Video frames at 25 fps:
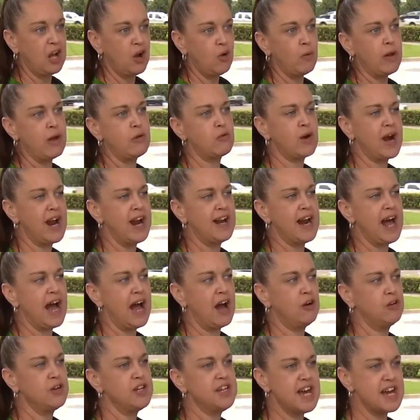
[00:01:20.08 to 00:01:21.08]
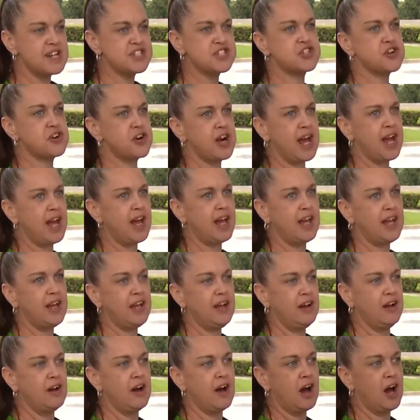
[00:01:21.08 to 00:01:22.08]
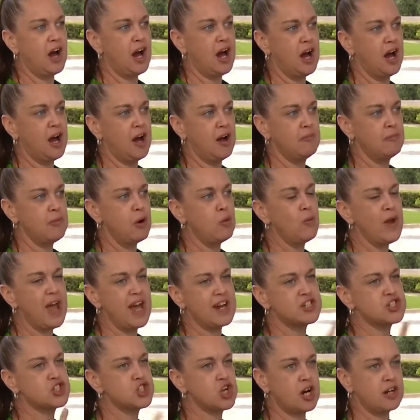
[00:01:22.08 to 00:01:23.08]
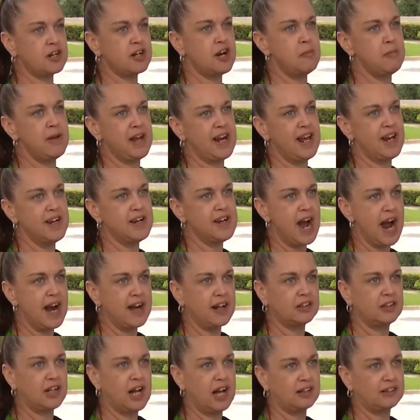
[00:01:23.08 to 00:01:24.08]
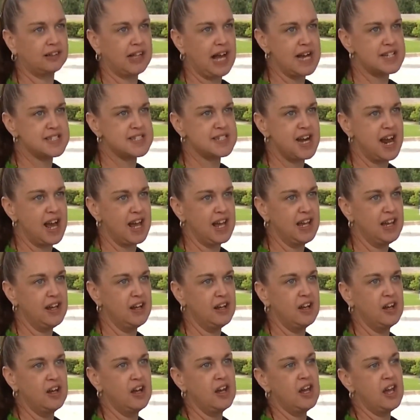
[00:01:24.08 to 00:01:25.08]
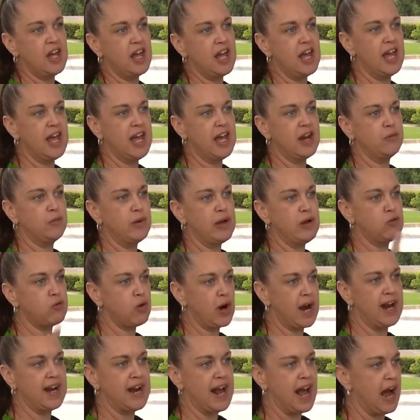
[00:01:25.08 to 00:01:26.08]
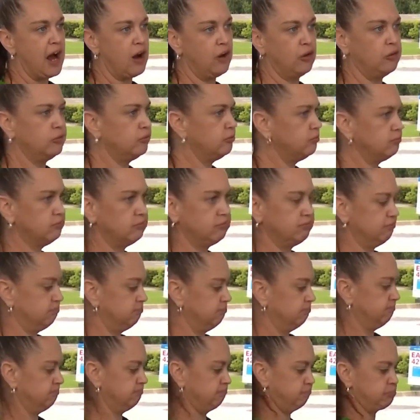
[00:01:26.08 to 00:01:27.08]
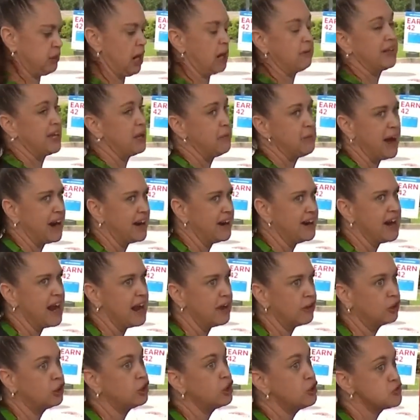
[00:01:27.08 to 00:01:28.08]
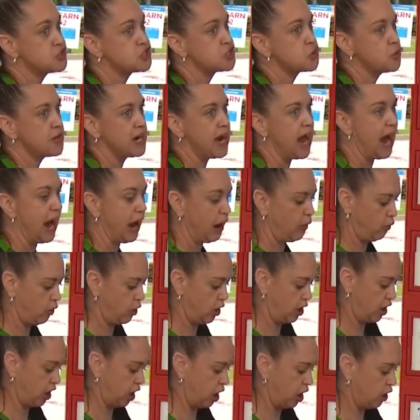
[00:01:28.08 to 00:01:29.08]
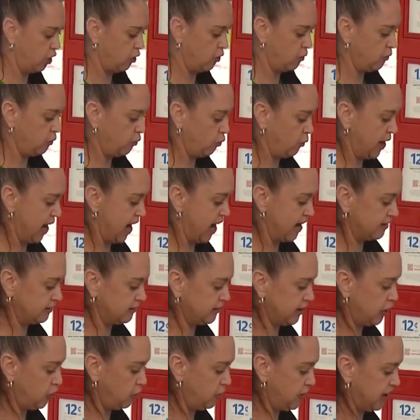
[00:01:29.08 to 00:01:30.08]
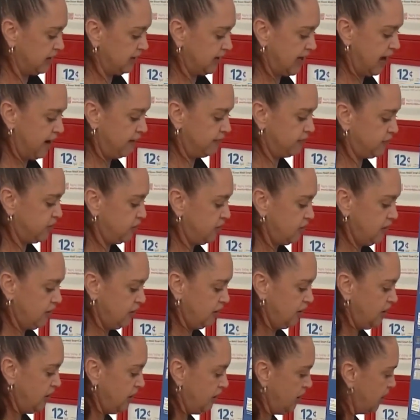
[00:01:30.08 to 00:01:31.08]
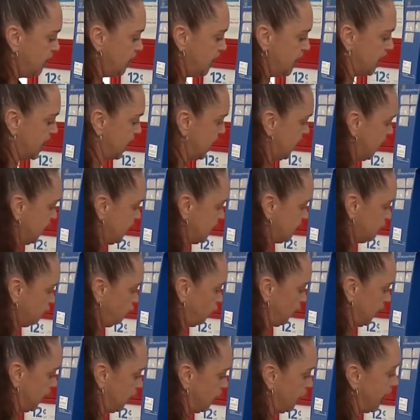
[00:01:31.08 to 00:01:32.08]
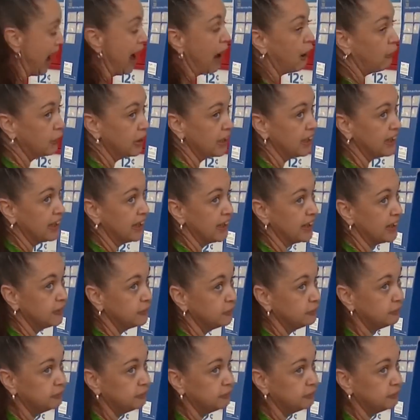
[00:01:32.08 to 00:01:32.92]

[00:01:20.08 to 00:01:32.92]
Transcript: We ran out yesterday. Um, we had a truck come in at 9 o'clock last night, and we ran out probably about an, close to an hour ago. We had a little bit left, and we are out again.